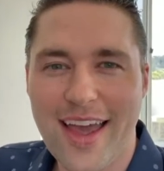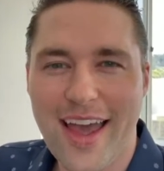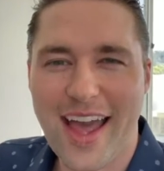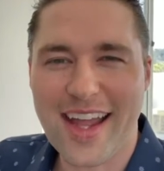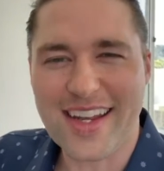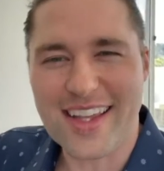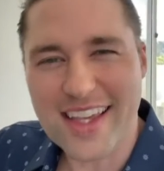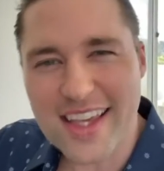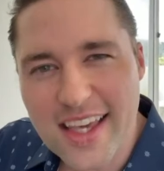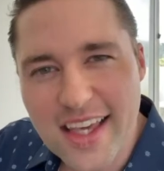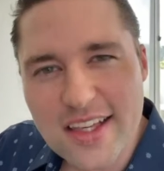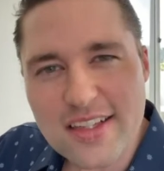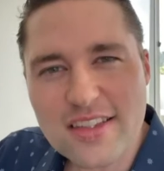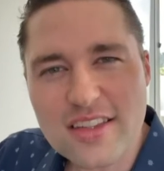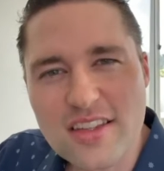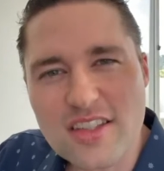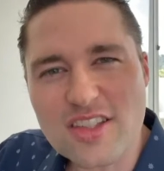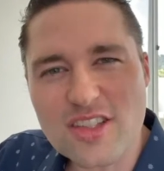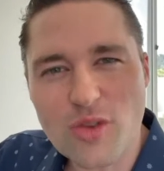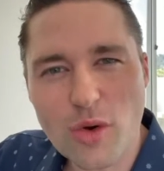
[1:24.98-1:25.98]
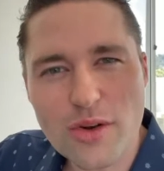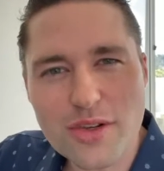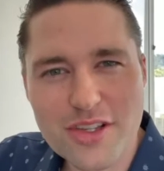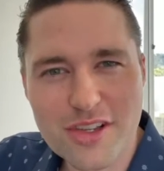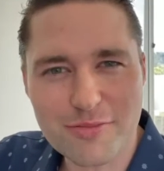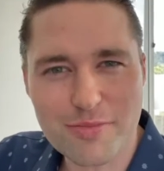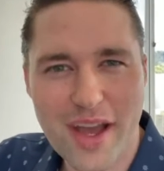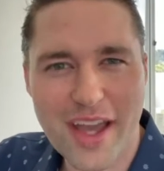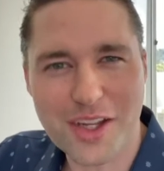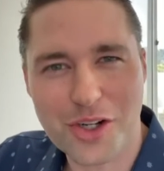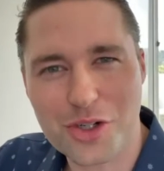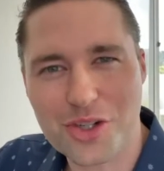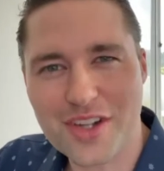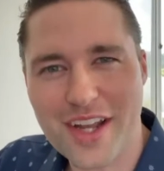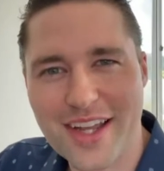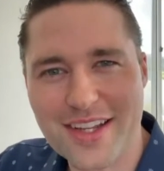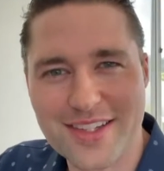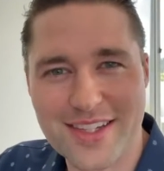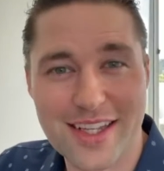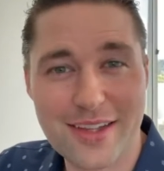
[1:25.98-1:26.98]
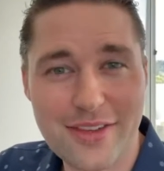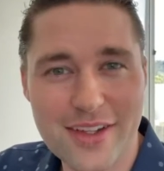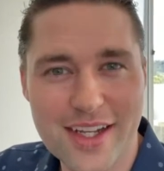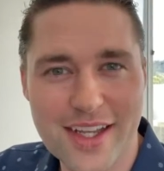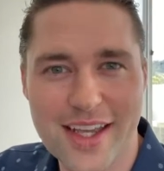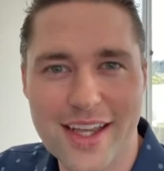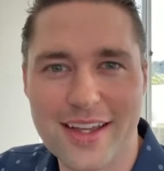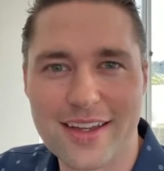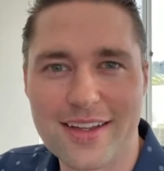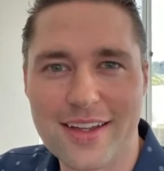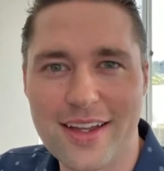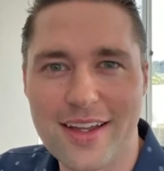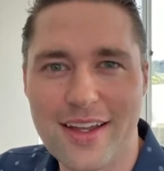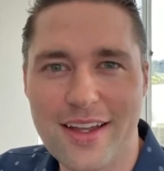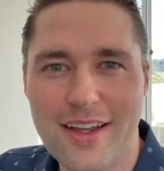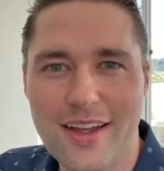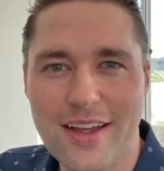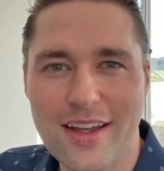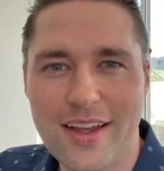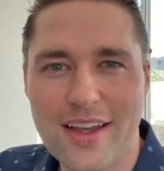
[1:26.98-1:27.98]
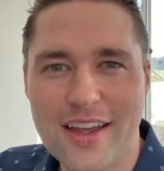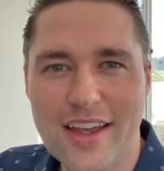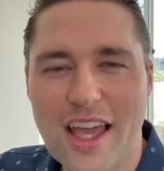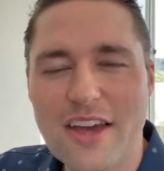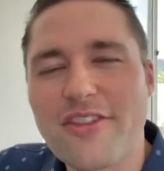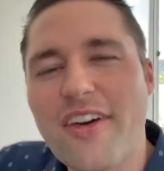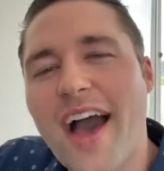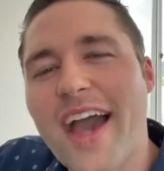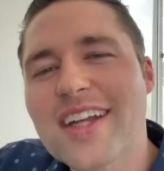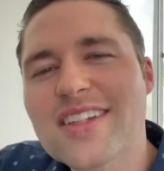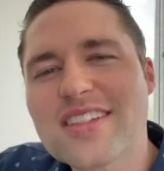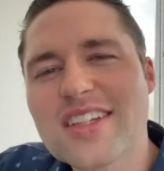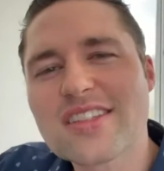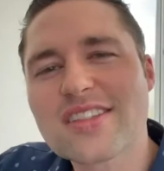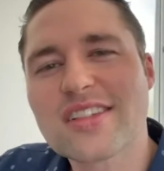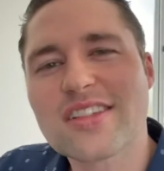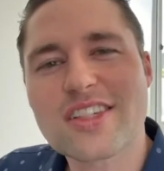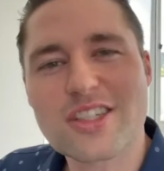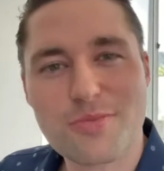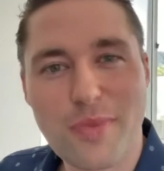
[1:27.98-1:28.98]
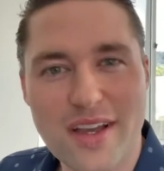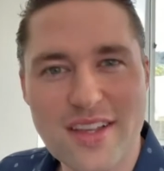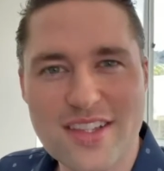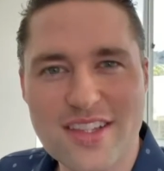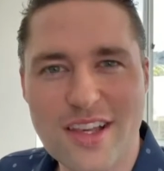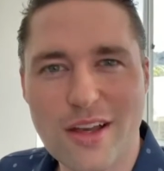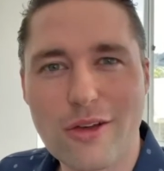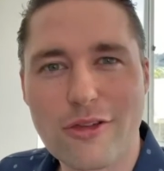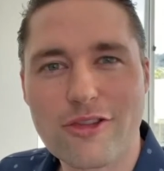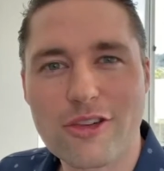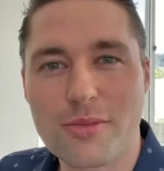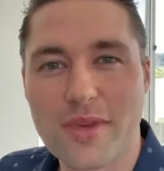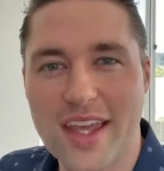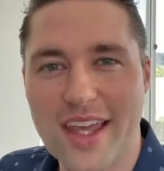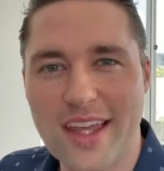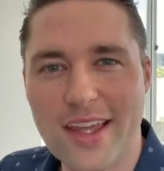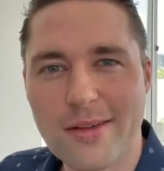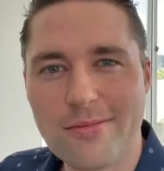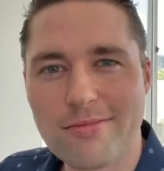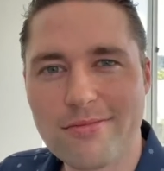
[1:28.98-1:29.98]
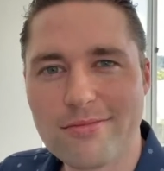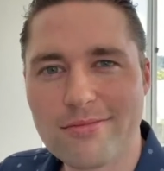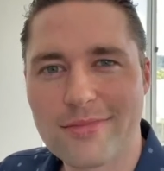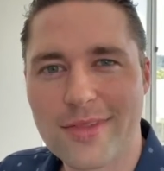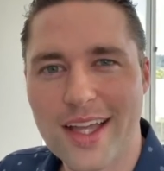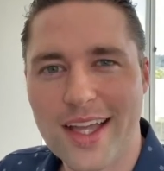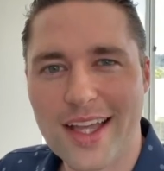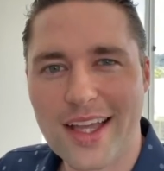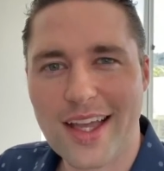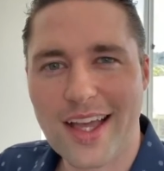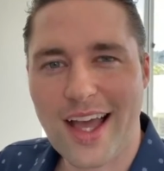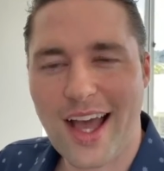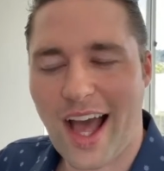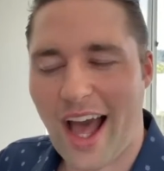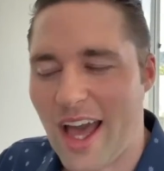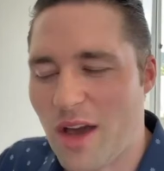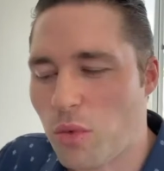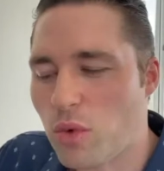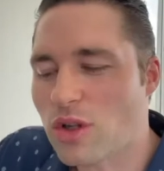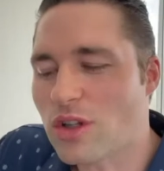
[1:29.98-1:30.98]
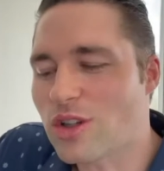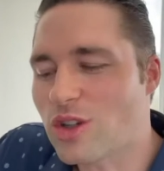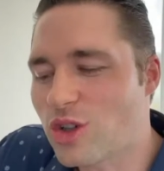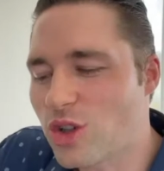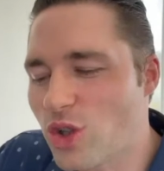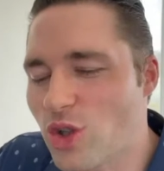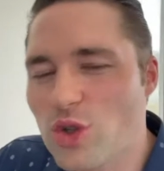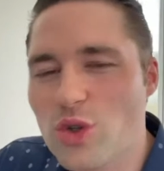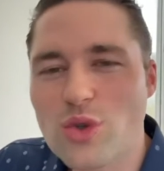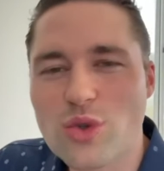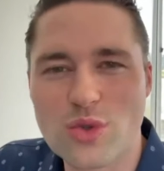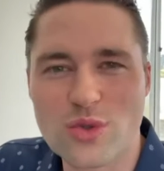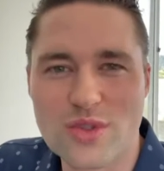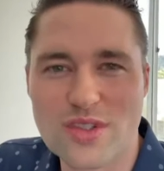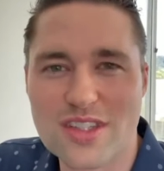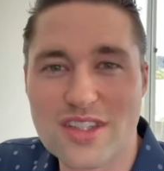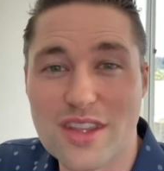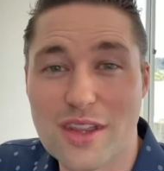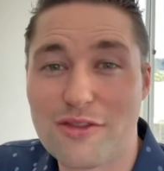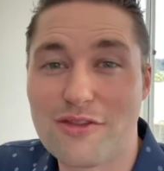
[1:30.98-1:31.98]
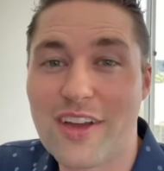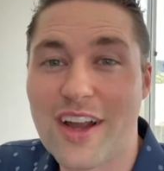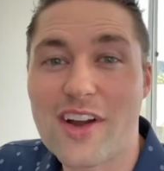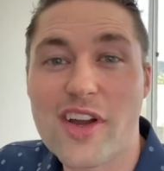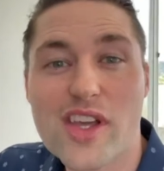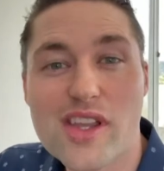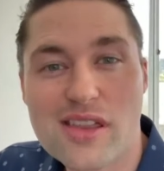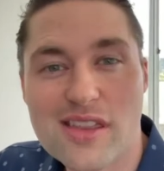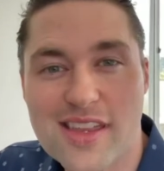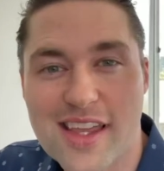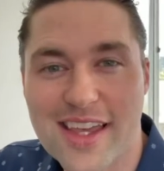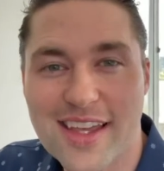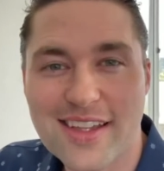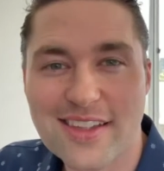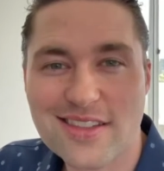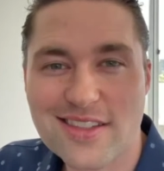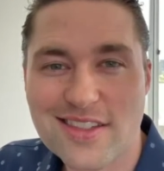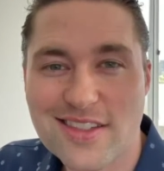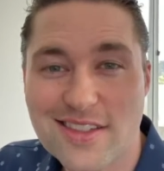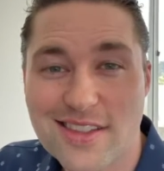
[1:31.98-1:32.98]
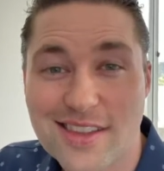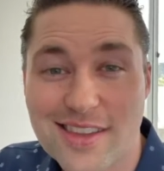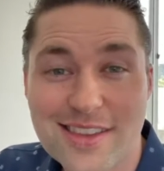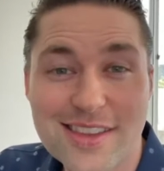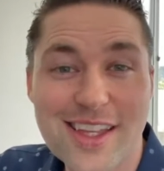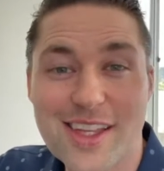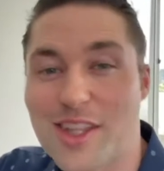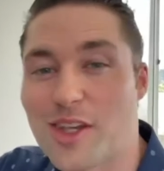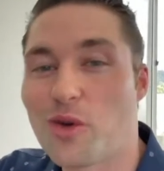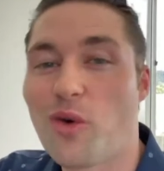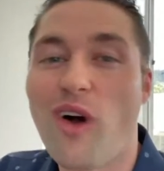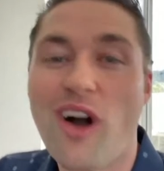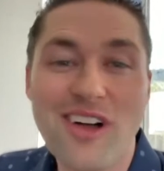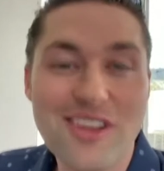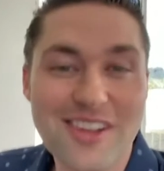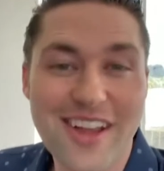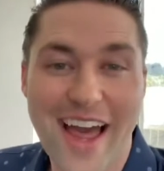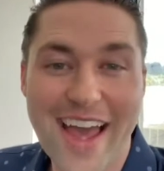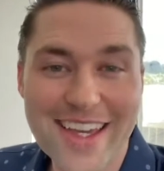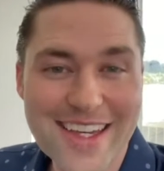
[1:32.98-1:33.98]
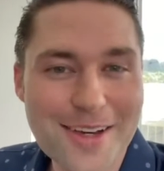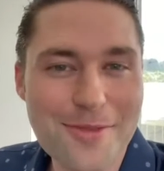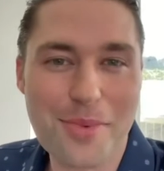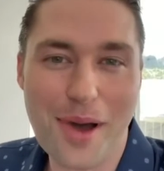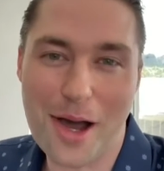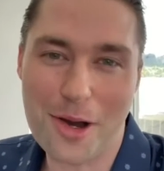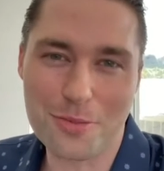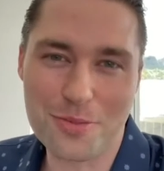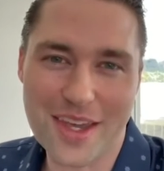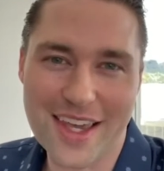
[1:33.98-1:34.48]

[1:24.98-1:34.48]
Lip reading: and he is the source of my creativity, if I distance myself from him, I will lose the very things that you all like about